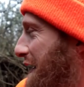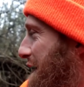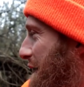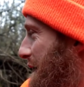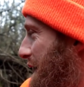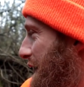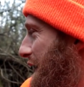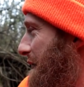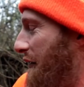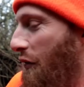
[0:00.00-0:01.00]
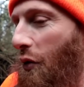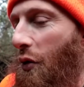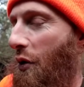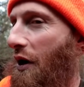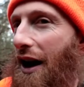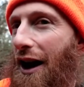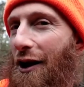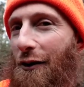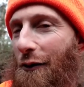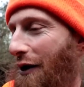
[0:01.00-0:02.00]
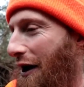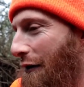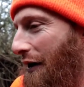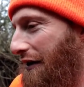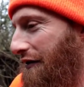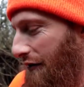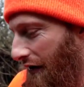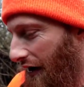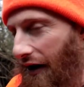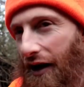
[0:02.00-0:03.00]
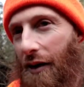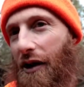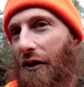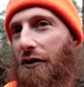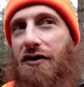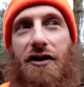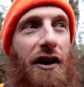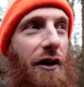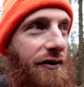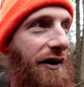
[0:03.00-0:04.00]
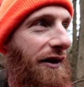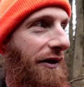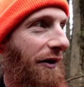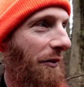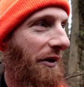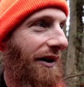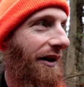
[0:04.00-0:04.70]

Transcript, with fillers: able to. Red squirrels aren't in season yet, apparently. Way too hot. I got my orange on. I was ready to go,